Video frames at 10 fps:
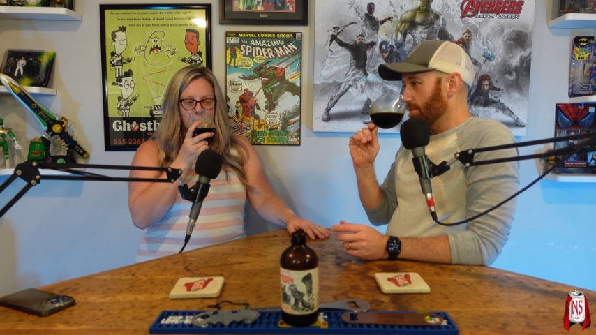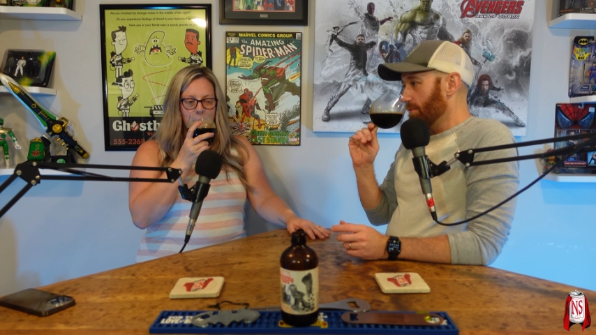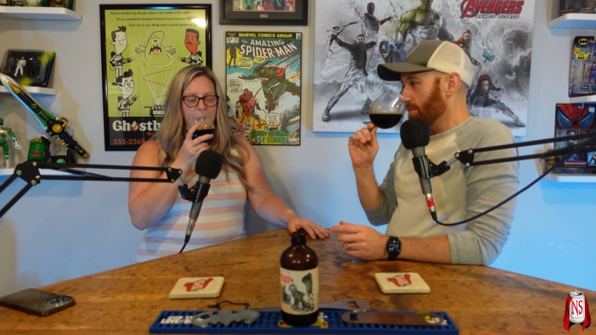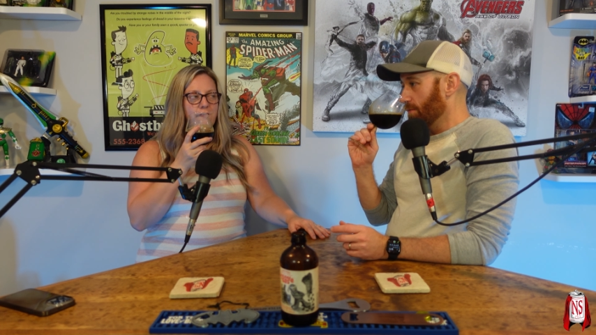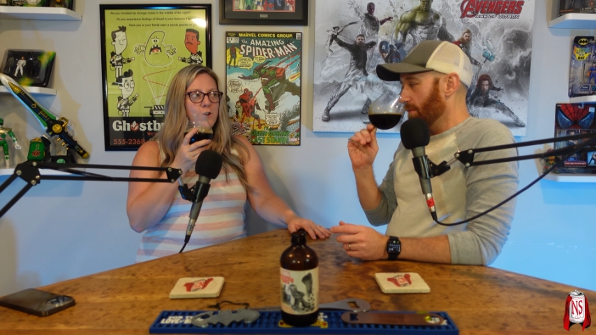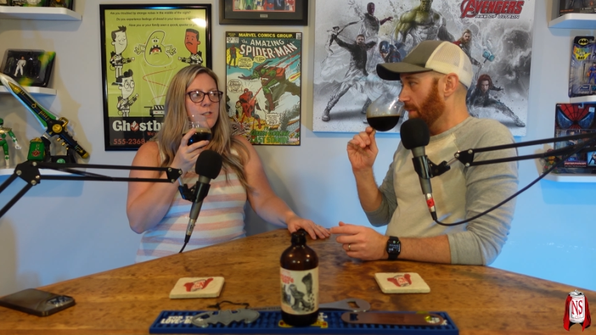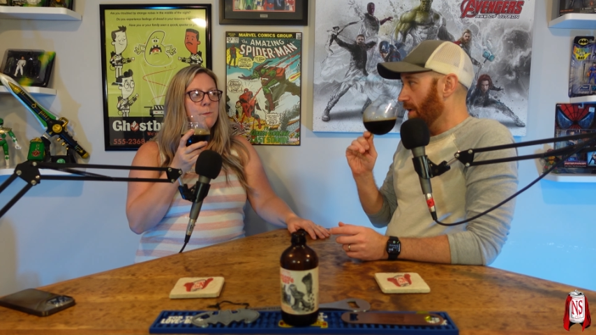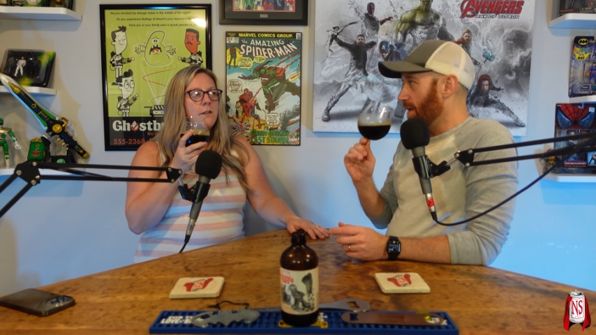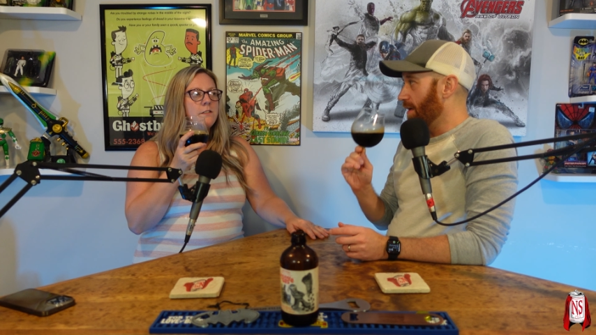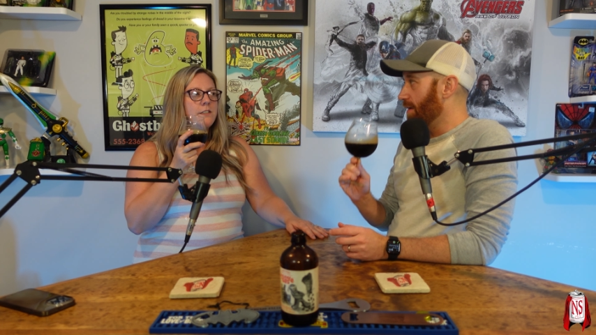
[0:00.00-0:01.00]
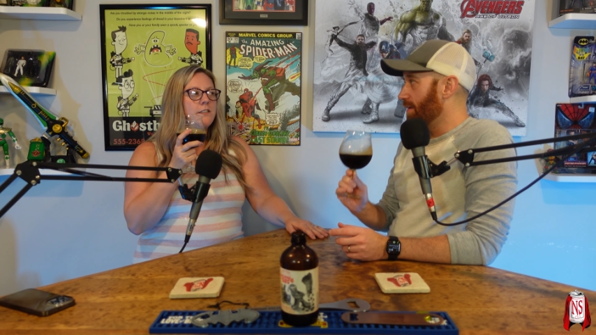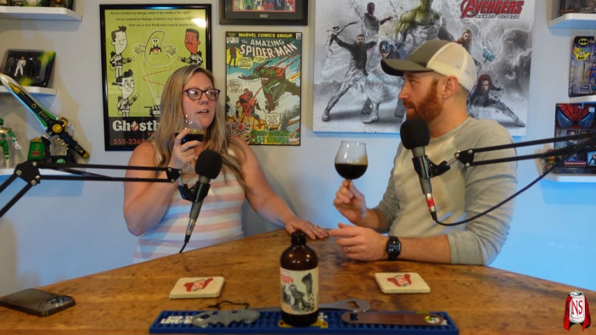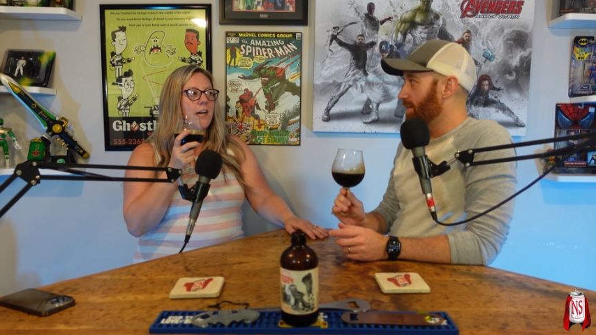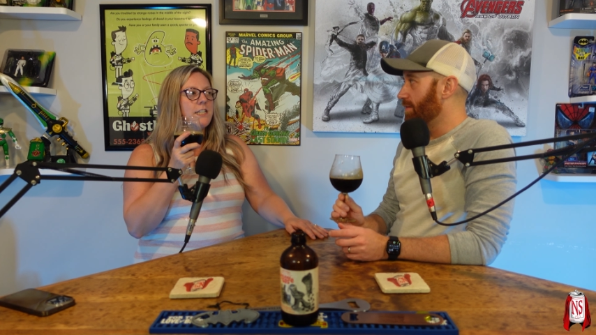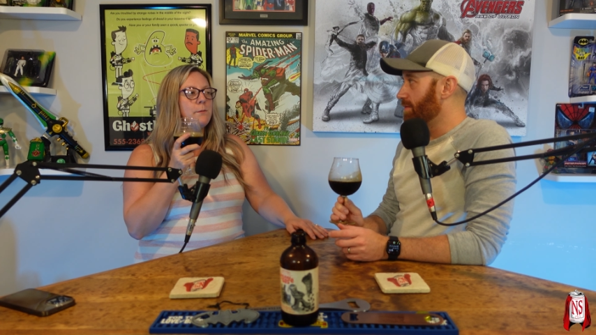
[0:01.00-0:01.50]
Speaker 1: When I first smelled it,
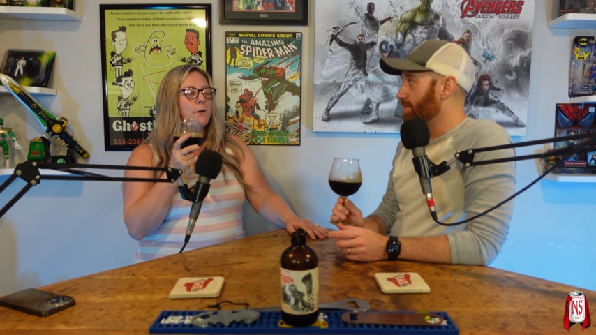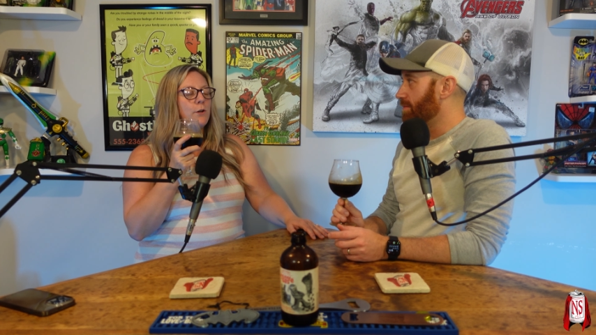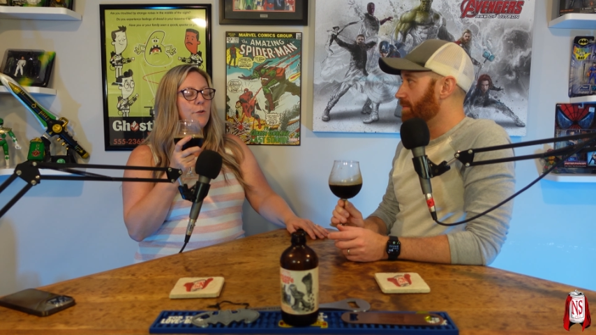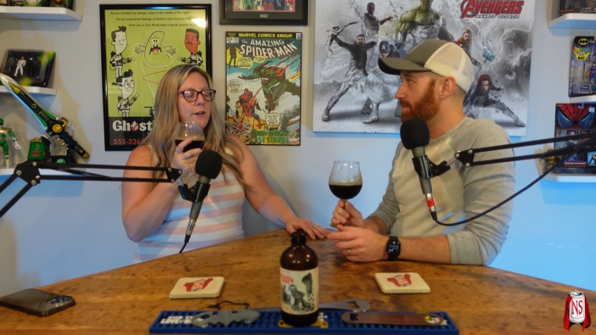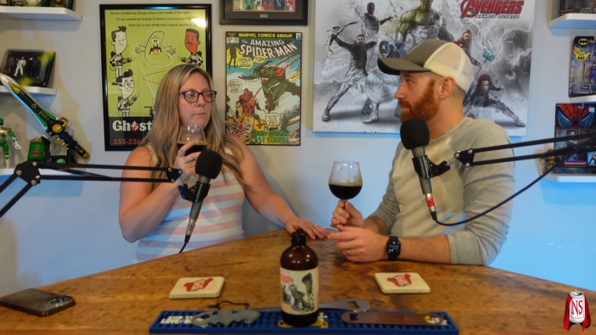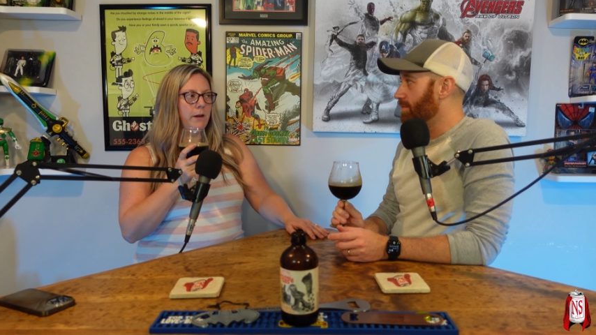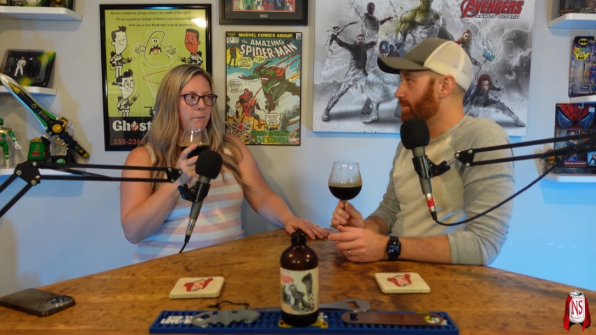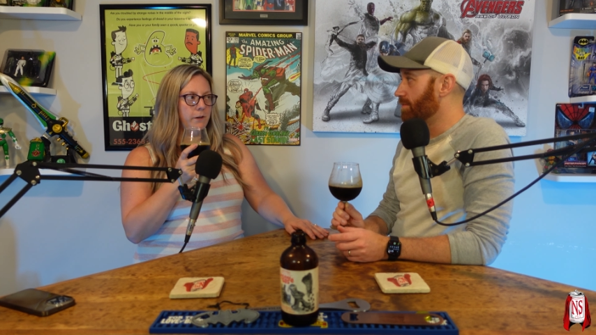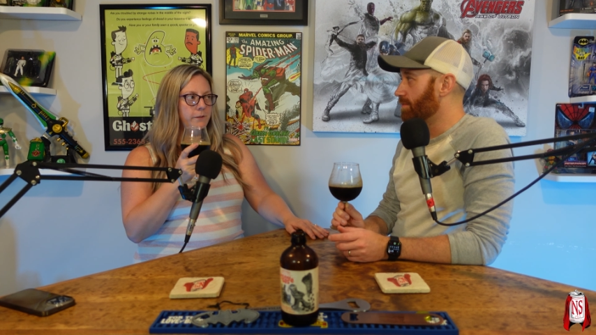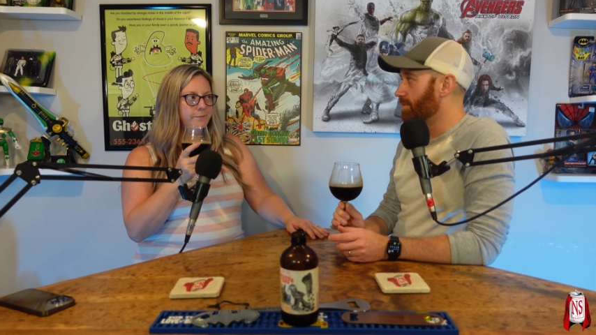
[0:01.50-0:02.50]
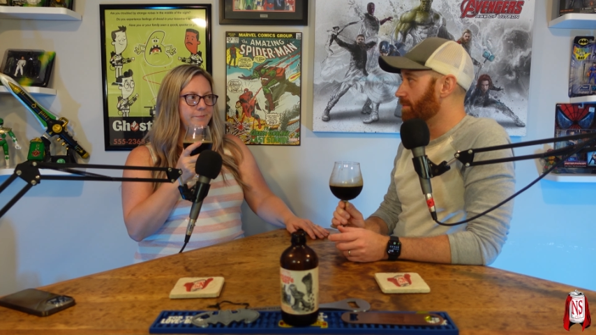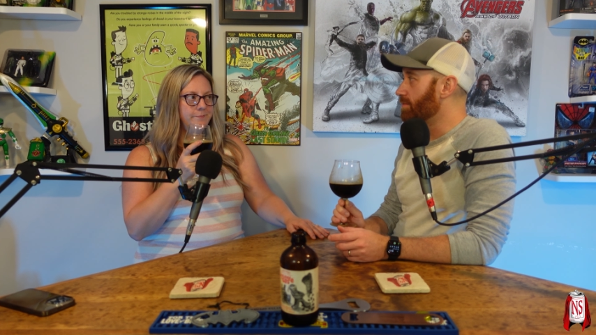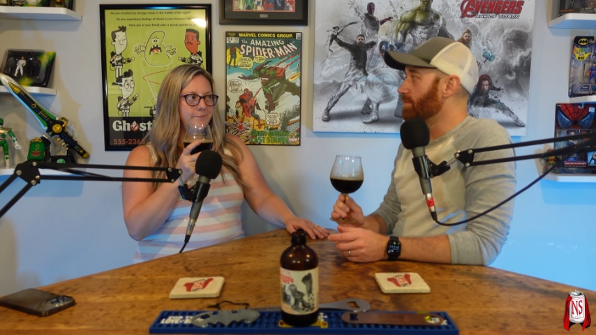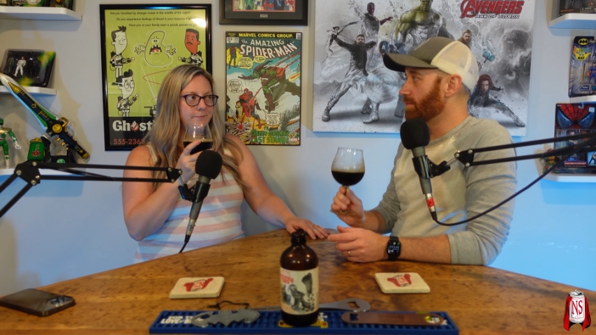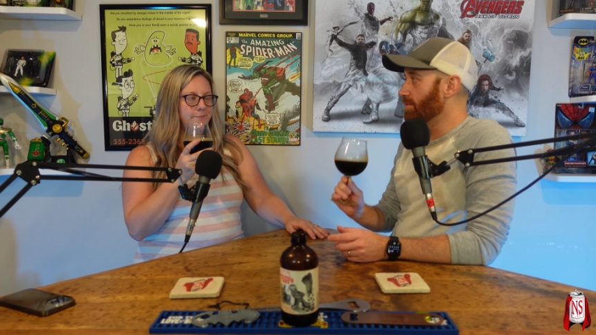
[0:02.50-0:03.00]
I smelled green pepper.
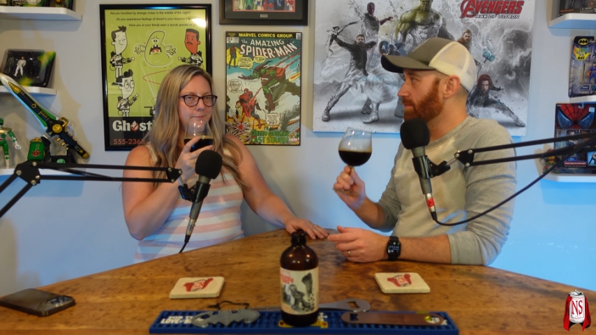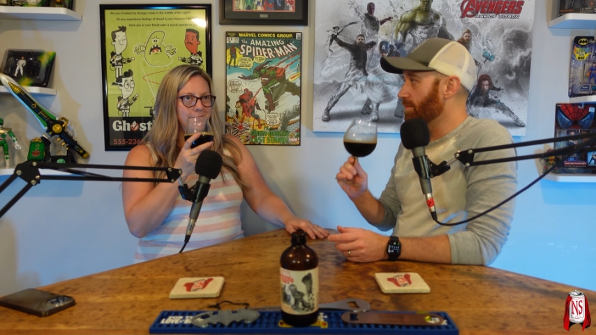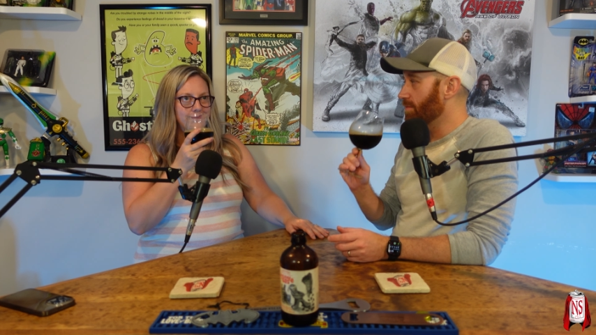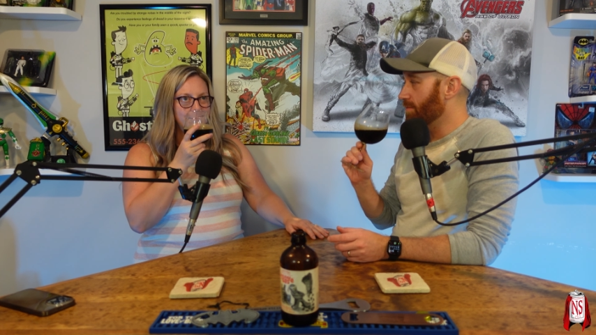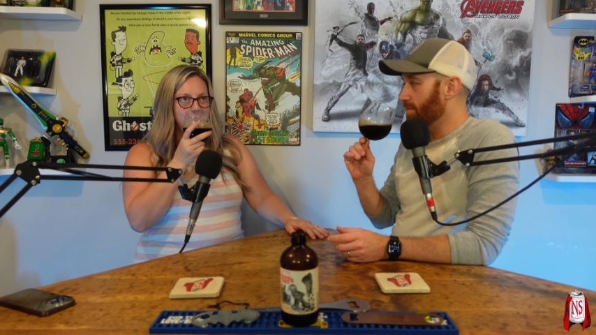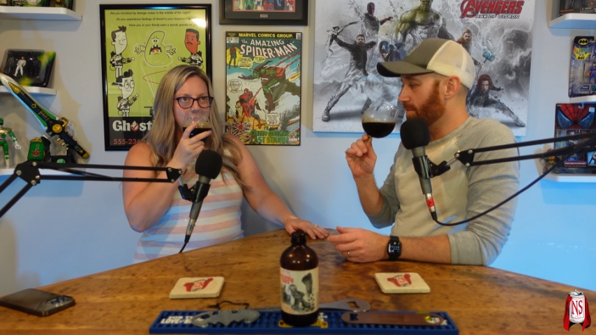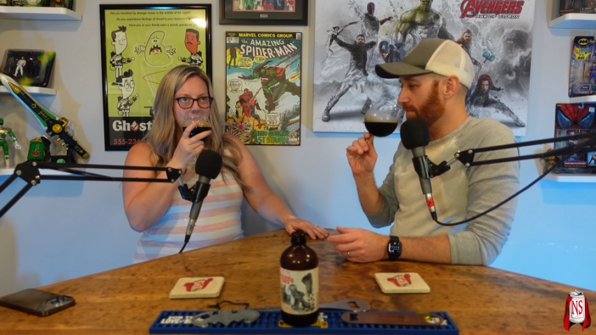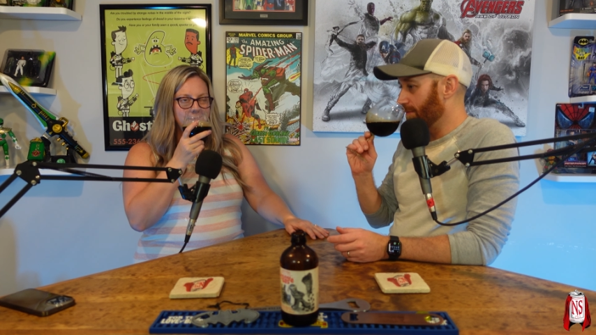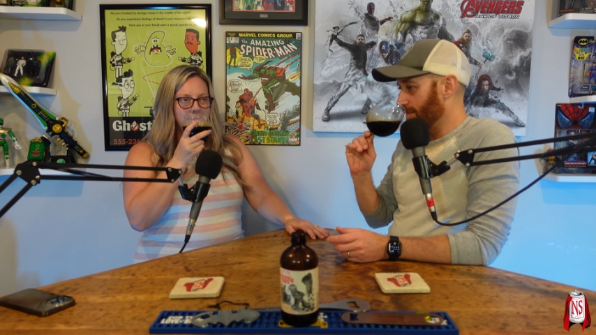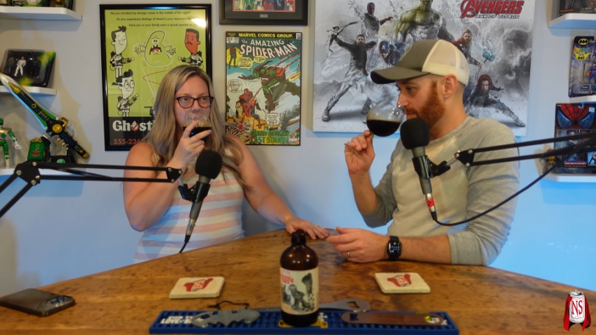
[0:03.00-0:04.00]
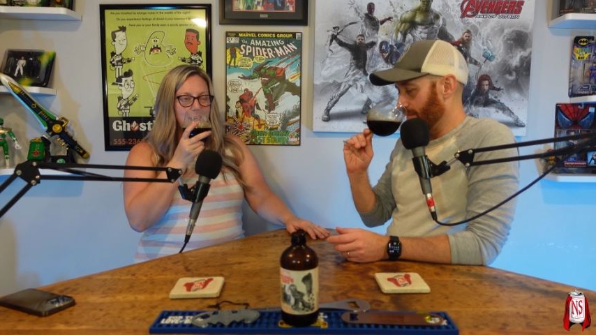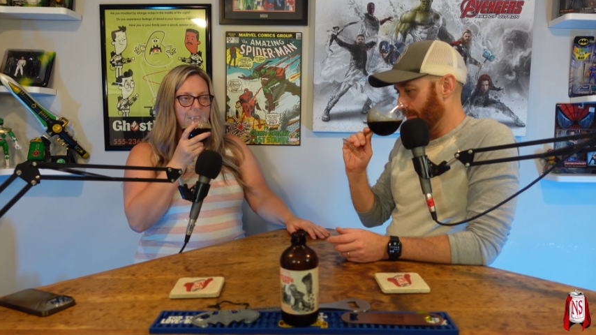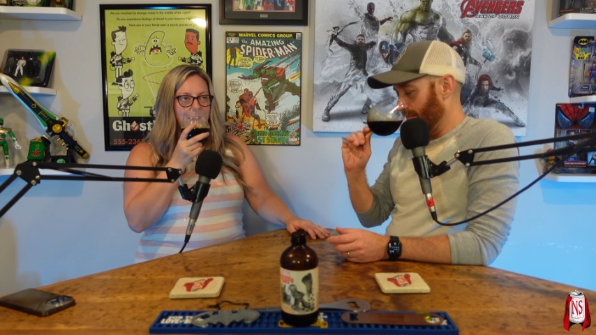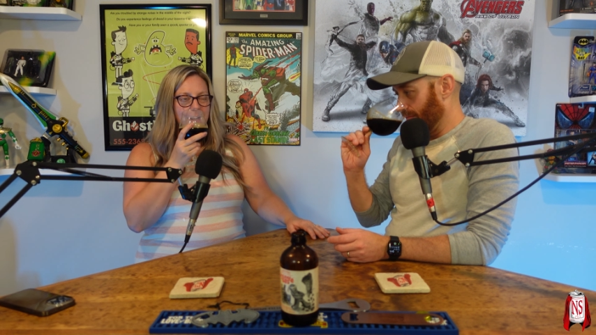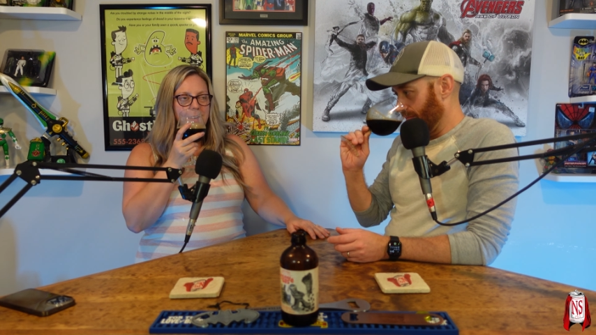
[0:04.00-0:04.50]
Mm-hmm.
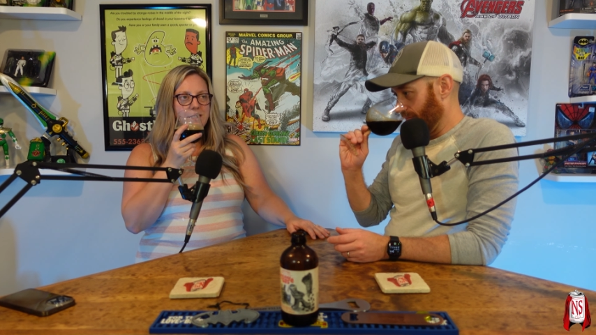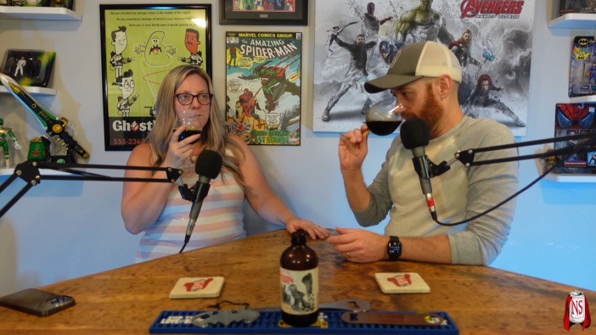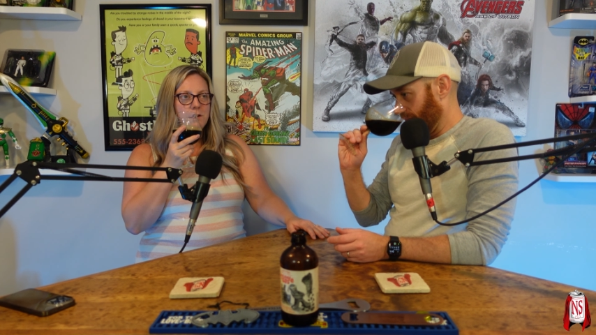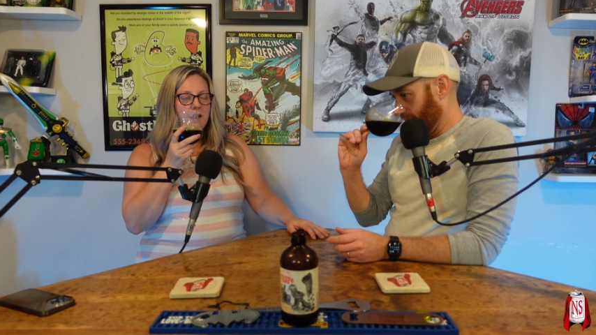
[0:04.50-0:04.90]
And then I smell